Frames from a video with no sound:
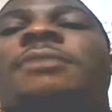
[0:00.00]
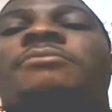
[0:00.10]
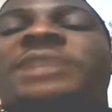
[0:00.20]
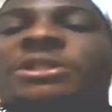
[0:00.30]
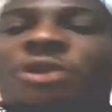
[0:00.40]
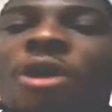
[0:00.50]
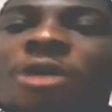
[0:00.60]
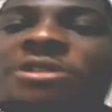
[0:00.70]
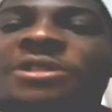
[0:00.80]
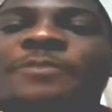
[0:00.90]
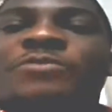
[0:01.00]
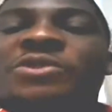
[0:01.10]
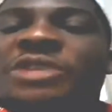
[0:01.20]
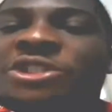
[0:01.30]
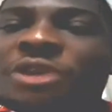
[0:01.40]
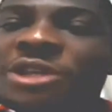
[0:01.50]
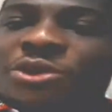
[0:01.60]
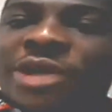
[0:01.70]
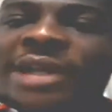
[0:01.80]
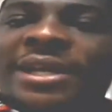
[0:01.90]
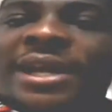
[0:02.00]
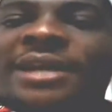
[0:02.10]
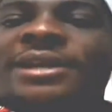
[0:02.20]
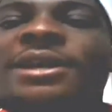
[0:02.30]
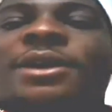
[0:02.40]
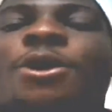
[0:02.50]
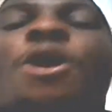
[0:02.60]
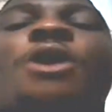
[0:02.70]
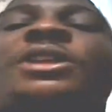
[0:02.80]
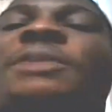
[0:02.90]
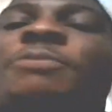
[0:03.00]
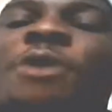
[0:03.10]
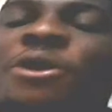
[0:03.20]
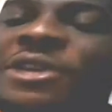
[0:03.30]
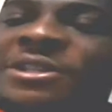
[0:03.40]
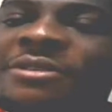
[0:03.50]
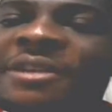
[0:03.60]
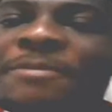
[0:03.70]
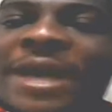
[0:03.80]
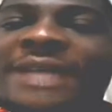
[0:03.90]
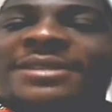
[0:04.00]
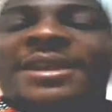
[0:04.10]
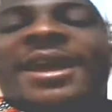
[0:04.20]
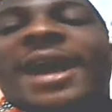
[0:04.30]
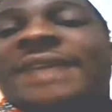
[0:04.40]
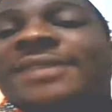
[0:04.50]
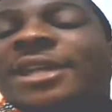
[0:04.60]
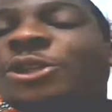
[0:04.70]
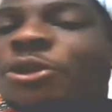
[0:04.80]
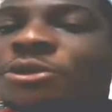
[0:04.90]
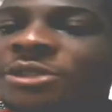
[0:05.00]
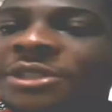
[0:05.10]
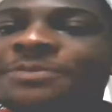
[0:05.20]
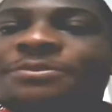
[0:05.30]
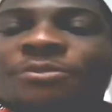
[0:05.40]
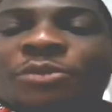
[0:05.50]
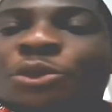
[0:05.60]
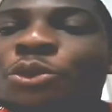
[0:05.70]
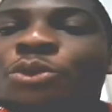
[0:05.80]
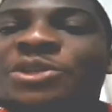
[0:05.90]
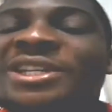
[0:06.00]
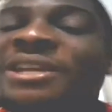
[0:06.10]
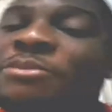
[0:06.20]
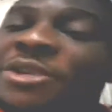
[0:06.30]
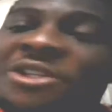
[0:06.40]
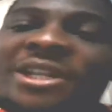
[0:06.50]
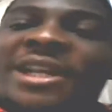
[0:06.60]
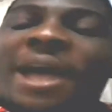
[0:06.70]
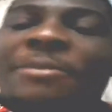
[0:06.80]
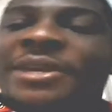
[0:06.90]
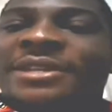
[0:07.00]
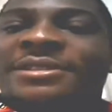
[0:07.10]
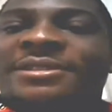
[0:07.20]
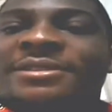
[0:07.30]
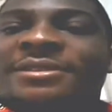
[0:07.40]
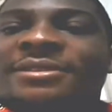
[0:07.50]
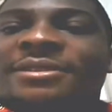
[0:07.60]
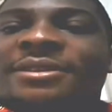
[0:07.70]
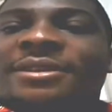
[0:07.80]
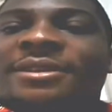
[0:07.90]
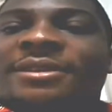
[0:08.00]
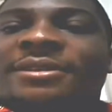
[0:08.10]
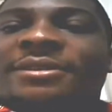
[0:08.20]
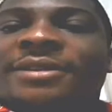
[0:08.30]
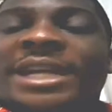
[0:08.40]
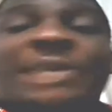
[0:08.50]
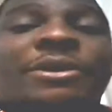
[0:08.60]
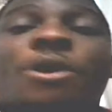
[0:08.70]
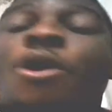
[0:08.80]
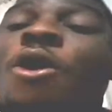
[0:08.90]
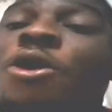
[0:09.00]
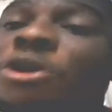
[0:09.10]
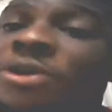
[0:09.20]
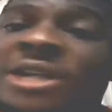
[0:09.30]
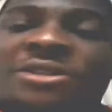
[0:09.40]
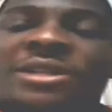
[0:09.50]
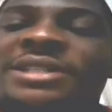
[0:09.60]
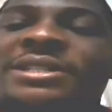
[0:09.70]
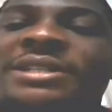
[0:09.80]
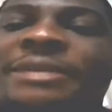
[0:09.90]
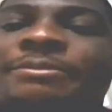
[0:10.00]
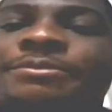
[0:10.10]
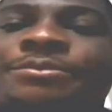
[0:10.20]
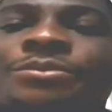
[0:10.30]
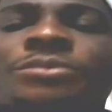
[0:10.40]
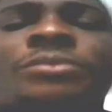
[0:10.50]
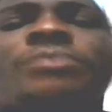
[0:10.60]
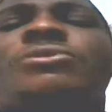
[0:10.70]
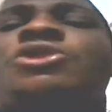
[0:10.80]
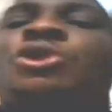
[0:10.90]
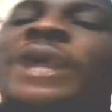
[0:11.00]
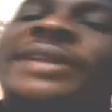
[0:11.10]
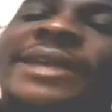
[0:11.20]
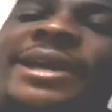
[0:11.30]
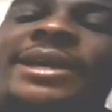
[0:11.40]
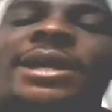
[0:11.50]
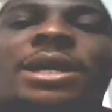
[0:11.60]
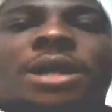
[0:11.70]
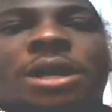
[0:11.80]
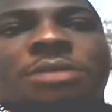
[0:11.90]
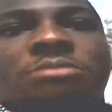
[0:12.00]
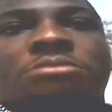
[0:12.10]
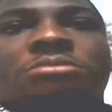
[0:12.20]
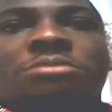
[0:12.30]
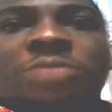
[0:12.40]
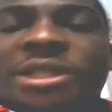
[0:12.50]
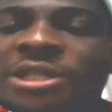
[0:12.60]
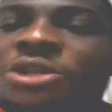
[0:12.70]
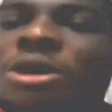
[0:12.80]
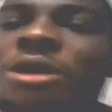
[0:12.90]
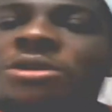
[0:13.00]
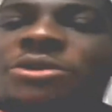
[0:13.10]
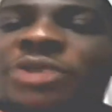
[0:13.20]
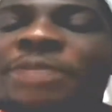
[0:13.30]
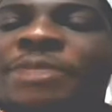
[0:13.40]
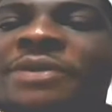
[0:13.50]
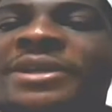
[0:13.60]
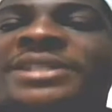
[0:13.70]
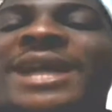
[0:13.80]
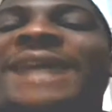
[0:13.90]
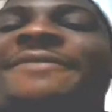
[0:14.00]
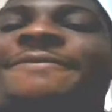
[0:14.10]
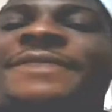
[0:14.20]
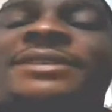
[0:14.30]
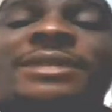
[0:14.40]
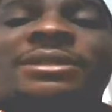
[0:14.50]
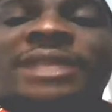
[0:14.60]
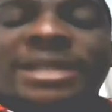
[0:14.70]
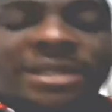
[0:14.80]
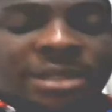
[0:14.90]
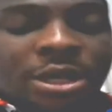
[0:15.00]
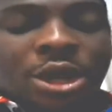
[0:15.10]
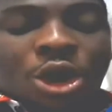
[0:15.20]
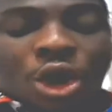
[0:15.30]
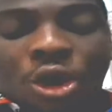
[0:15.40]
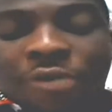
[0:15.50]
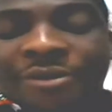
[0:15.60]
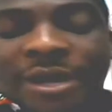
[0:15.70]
they talked, rejoiced together. All the mockeries of the past has now turned to celebration and happiness, and they were all congratulating them. So right there, they discussed with the parent and fixed the date of